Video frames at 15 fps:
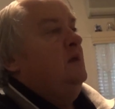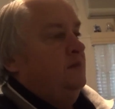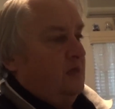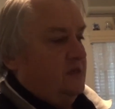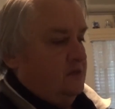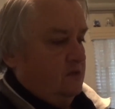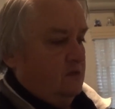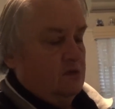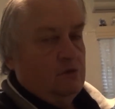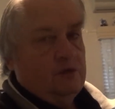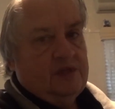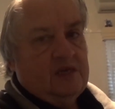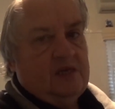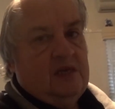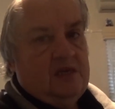That's to do
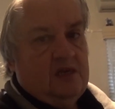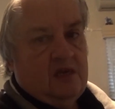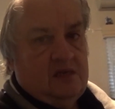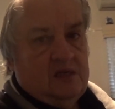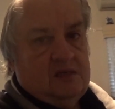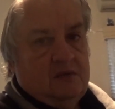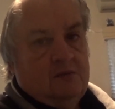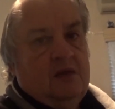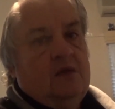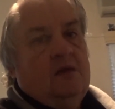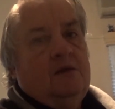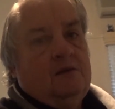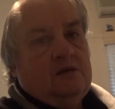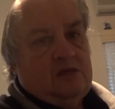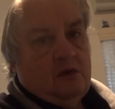with the kidneys.
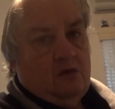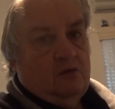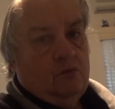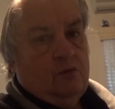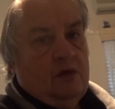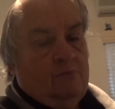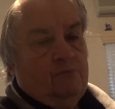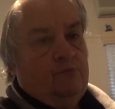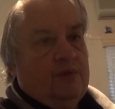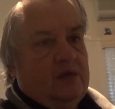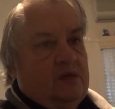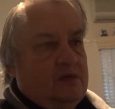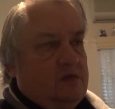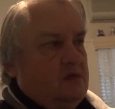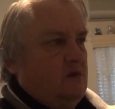So I
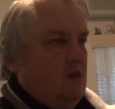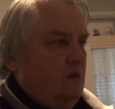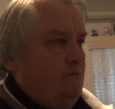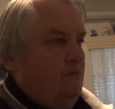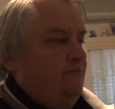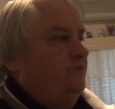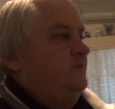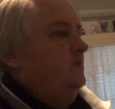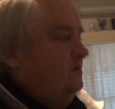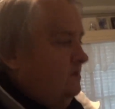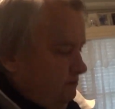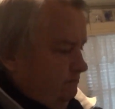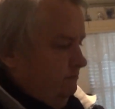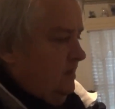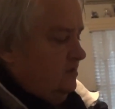just got to
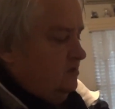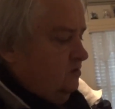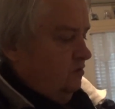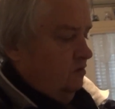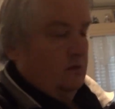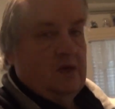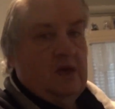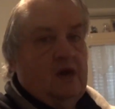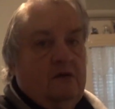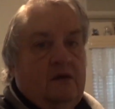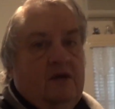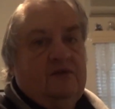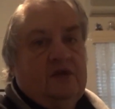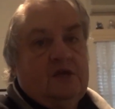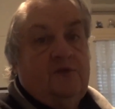make sure, you know,
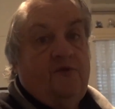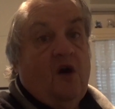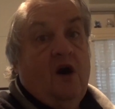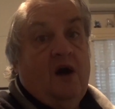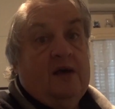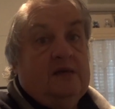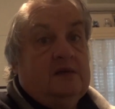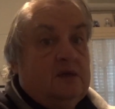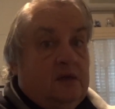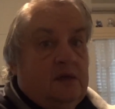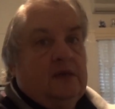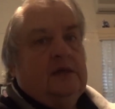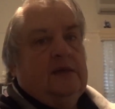everything's fine.